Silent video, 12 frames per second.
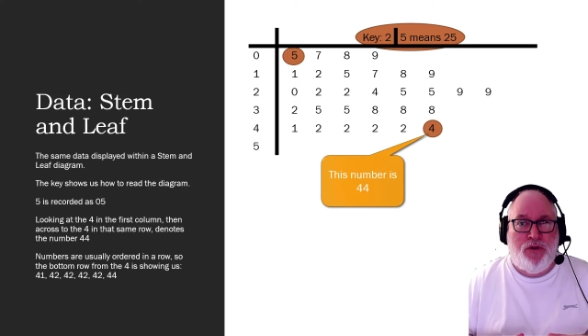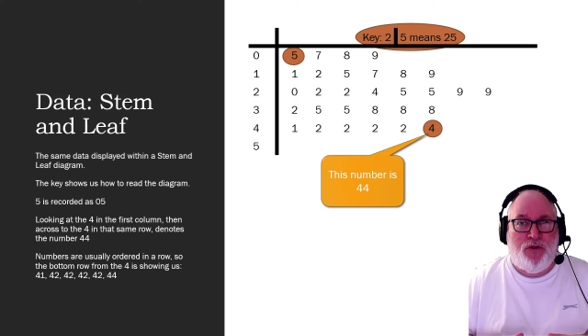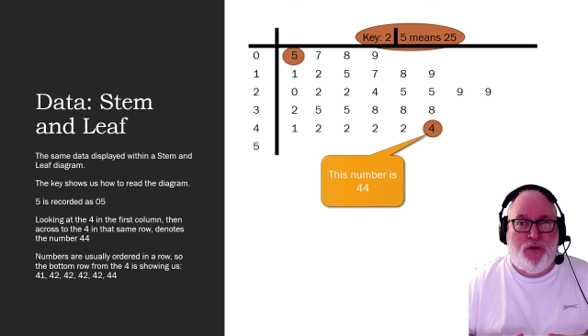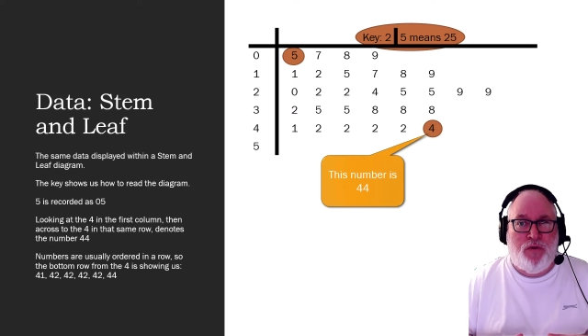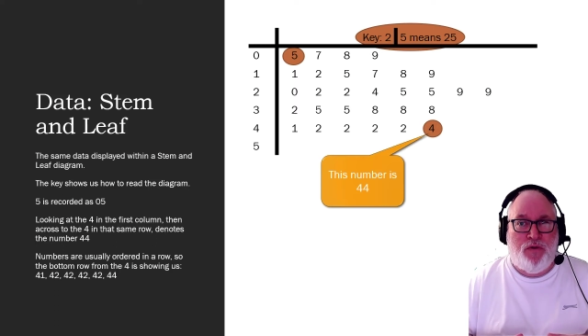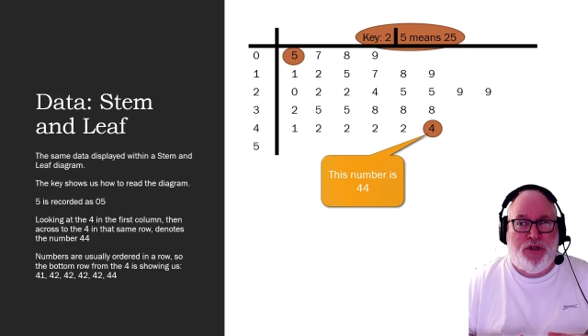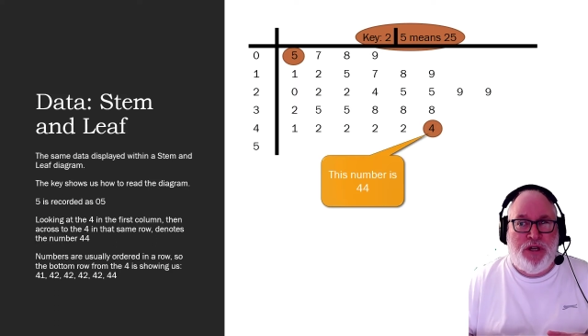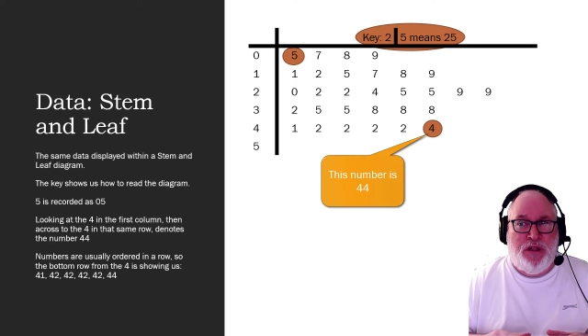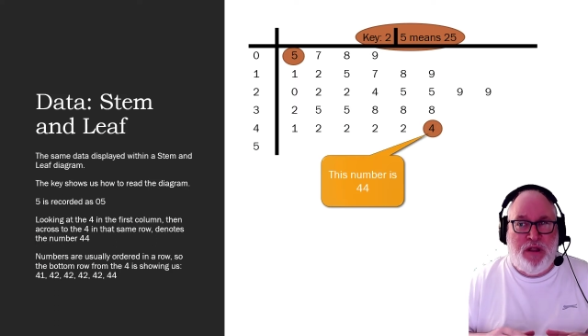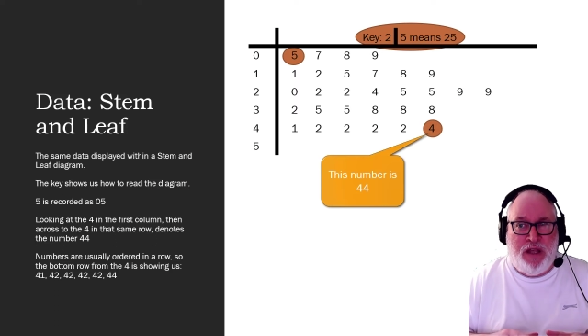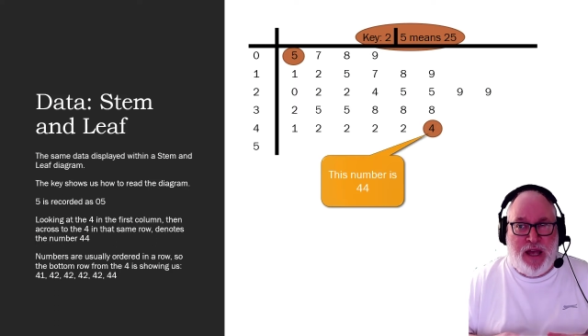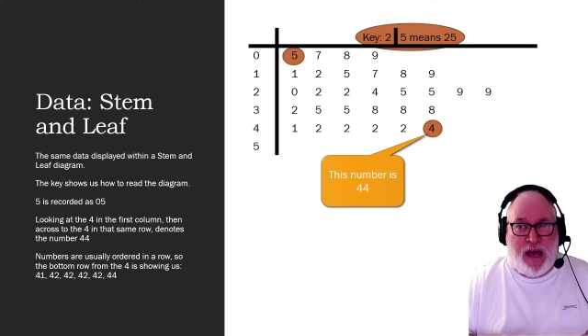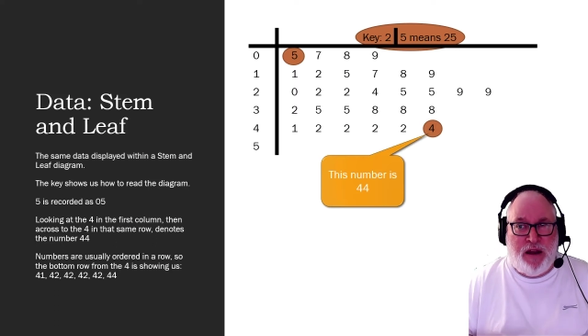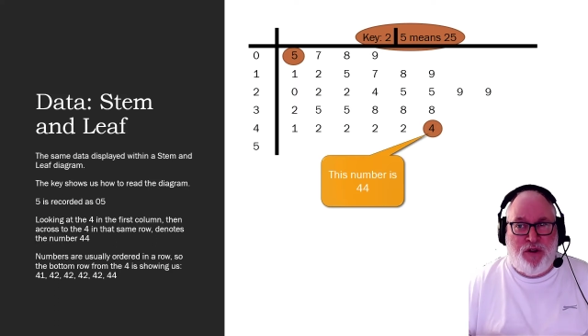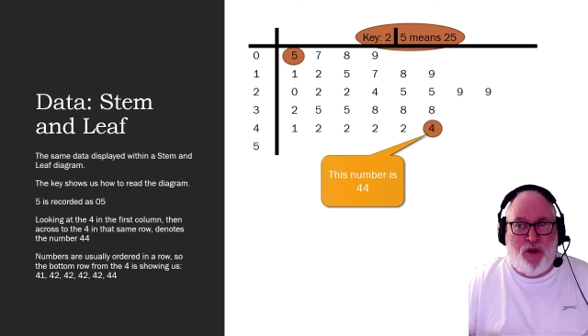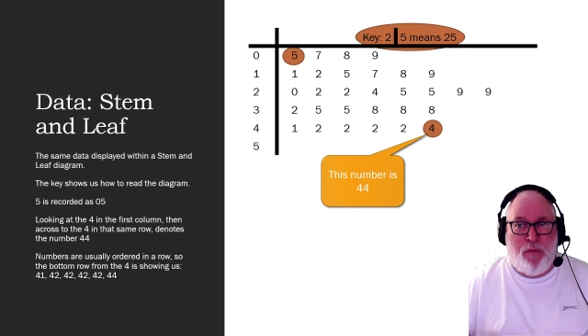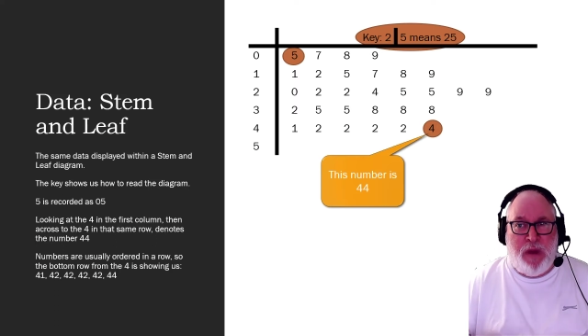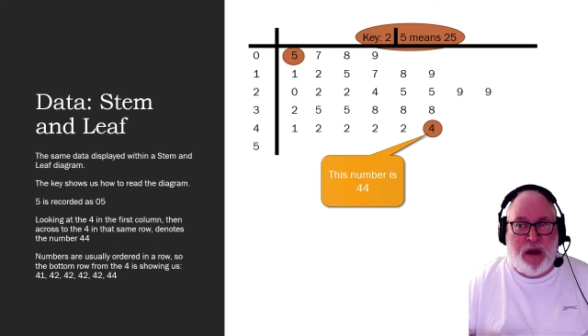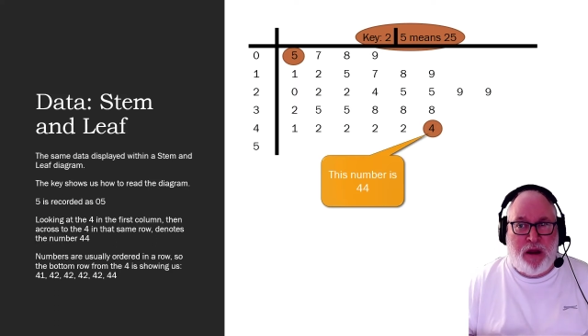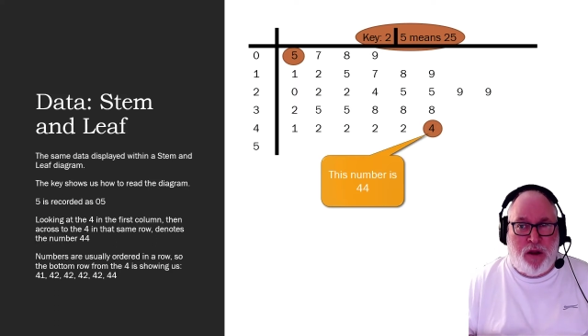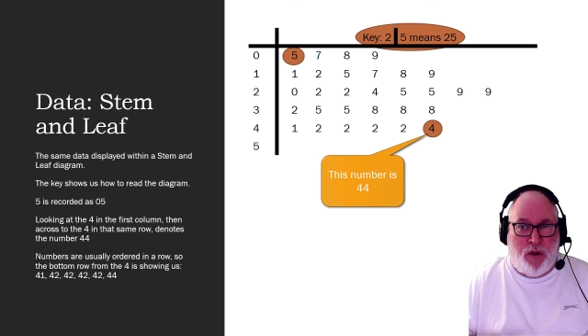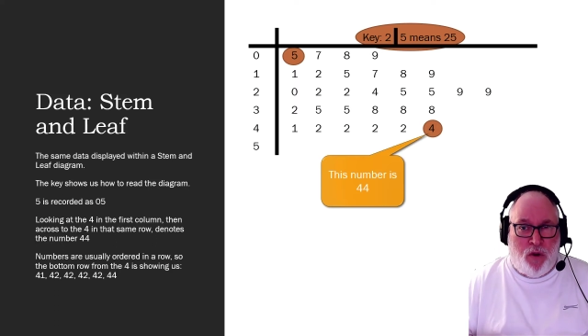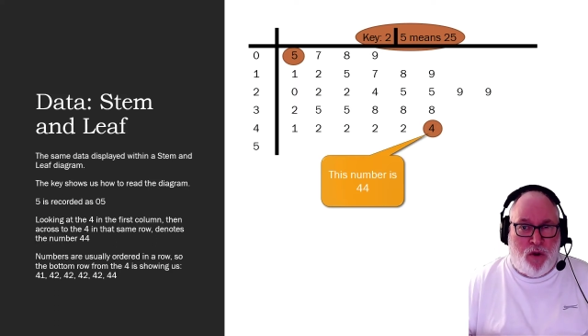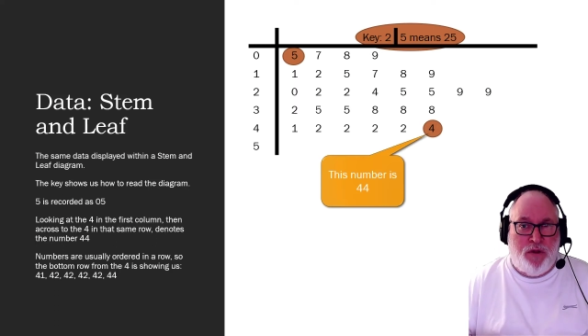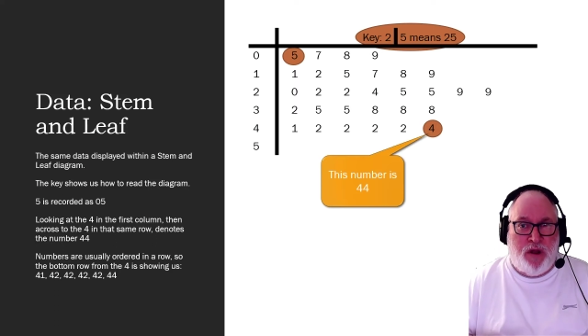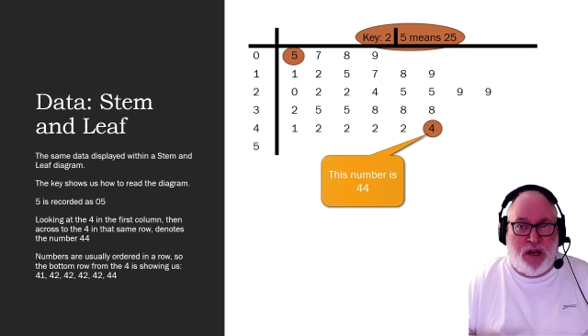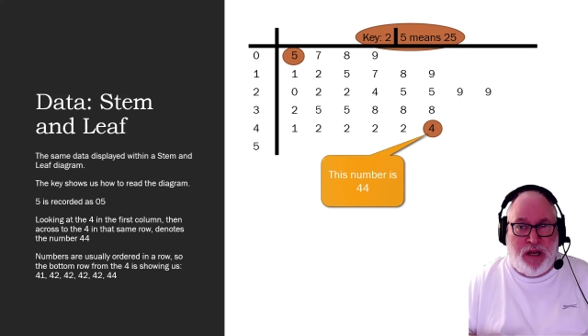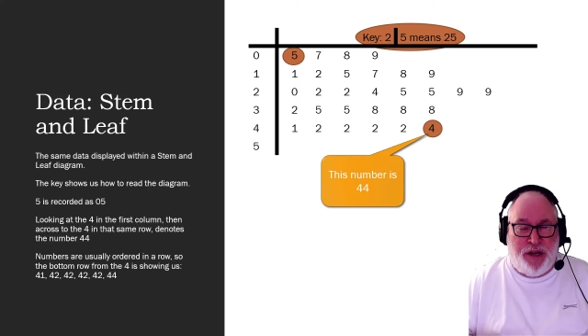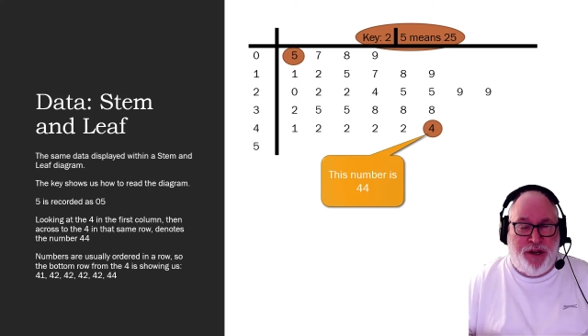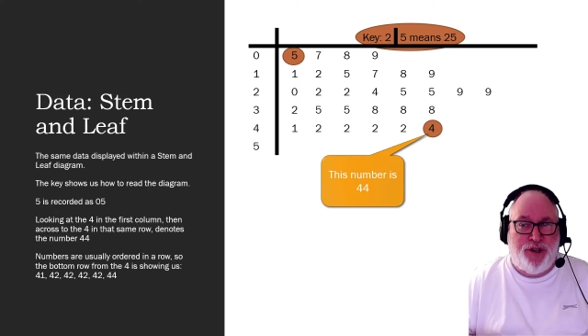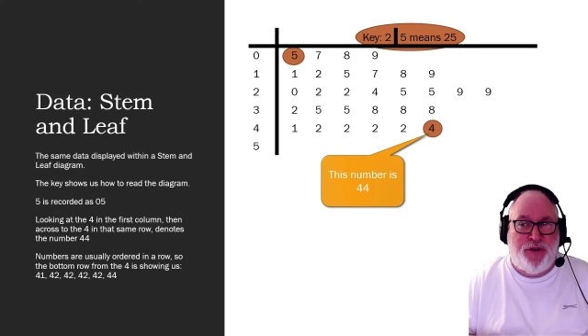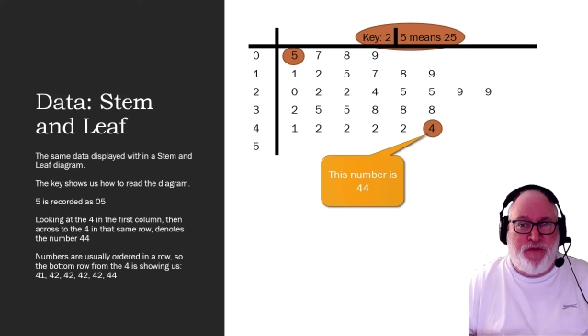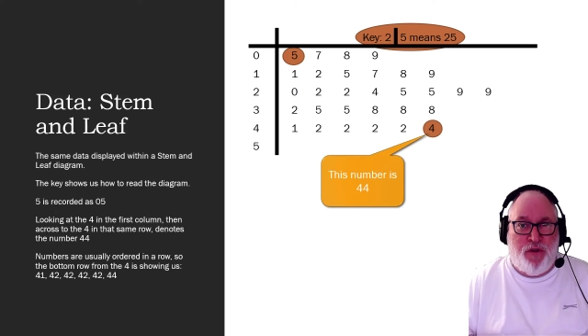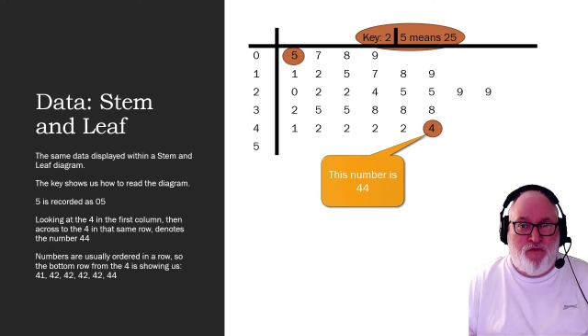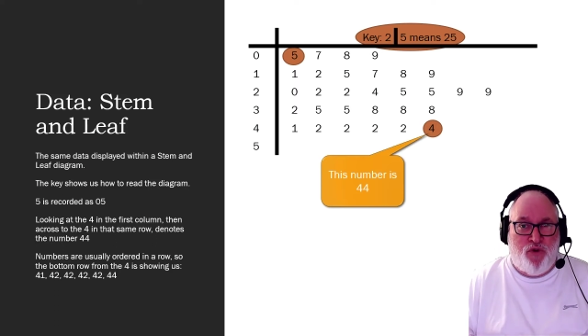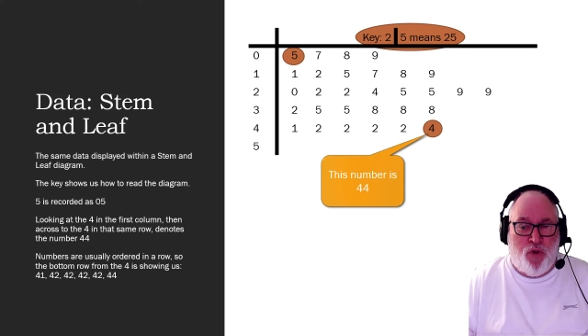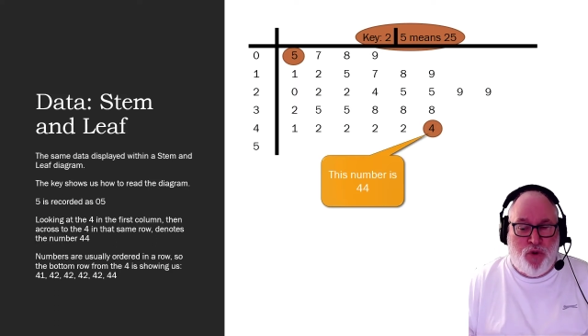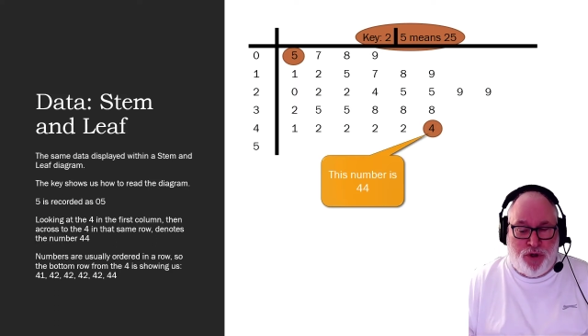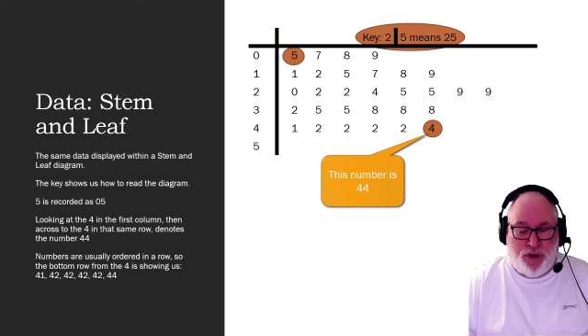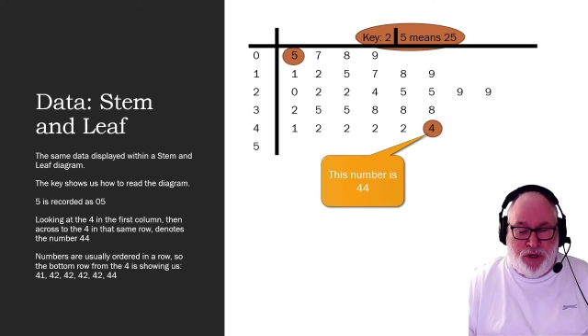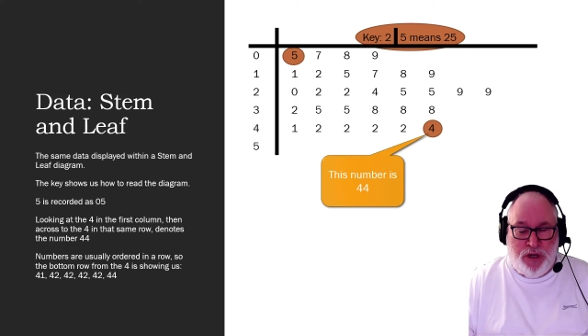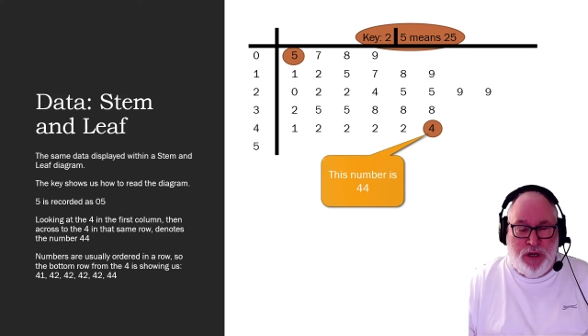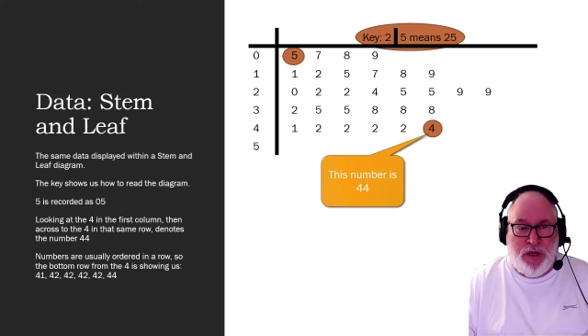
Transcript: So you'll see that they are in numerical order in each of the rows.